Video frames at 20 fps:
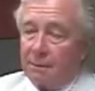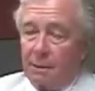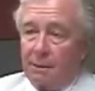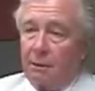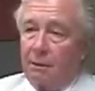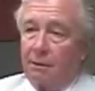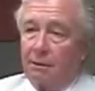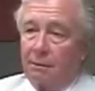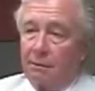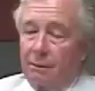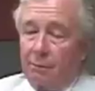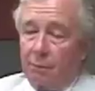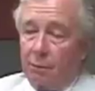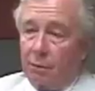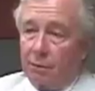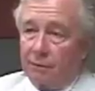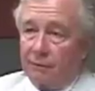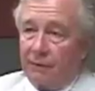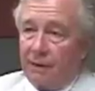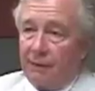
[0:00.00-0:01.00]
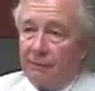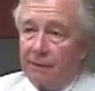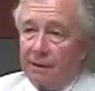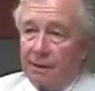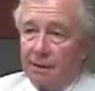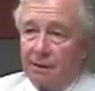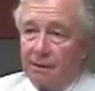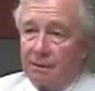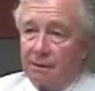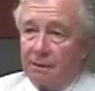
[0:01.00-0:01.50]
the rules of
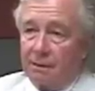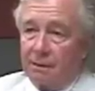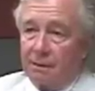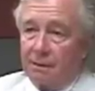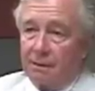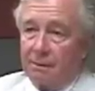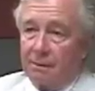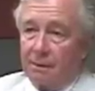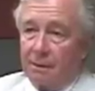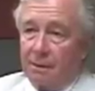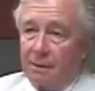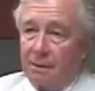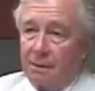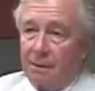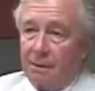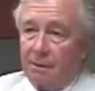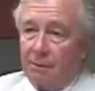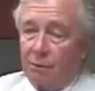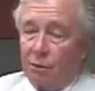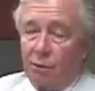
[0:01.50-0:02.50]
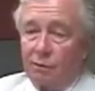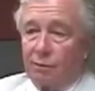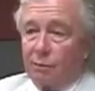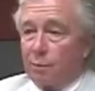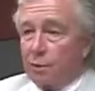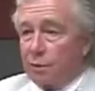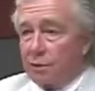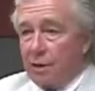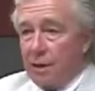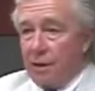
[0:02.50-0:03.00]
evidence, rules
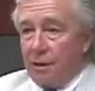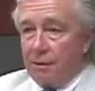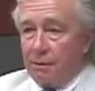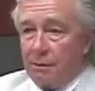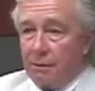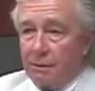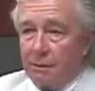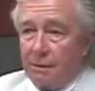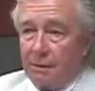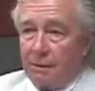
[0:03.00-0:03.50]
of procedure,